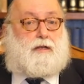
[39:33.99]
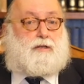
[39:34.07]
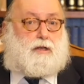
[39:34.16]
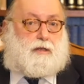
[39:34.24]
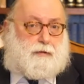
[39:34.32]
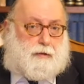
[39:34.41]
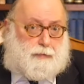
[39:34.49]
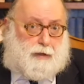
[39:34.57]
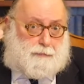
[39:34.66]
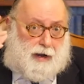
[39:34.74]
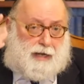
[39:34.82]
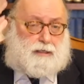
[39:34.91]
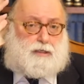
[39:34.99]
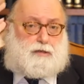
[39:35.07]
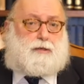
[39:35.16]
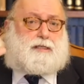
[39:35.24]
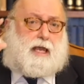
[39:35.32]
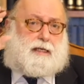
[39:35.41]
So the
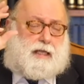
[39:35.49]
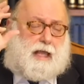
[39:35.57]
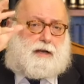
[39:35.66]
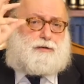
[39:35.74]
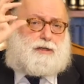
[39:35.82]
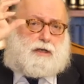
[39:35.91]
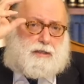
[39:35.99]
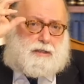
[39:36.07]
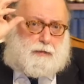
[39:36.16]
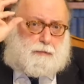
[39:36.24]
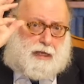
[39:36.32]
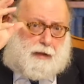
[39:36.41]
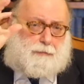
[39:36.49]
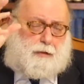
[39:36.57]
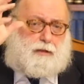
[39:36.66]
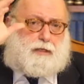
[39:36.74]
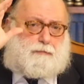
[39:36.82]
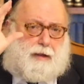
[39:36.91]
Baparadis would say is the energy, because
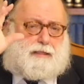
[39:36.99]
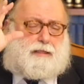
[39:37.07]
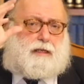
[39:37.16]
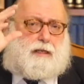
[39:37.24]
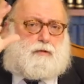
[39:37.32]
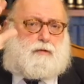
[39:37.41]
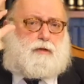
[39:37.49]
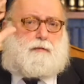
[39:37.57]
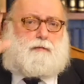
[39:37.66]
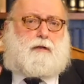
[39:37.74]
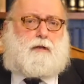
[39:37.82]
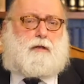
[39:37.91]
Kabbalah is mainly giluyim,